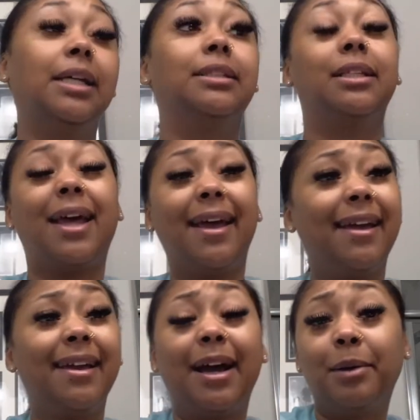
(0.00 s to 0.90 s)

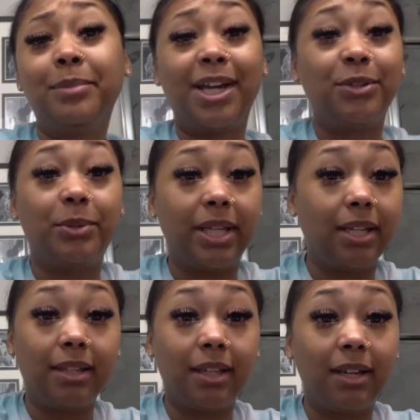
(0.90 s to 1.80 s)
Today, I'm not doing
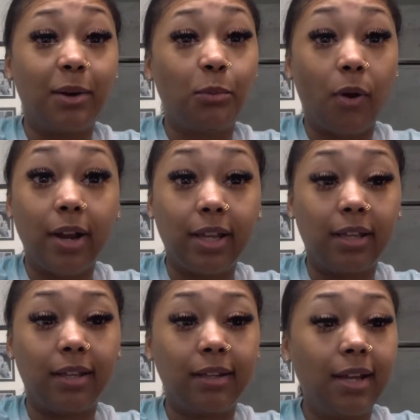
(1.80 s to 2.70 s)
anything. I'm
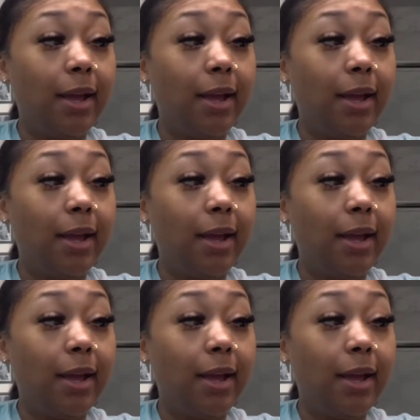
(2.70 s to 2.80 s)
working.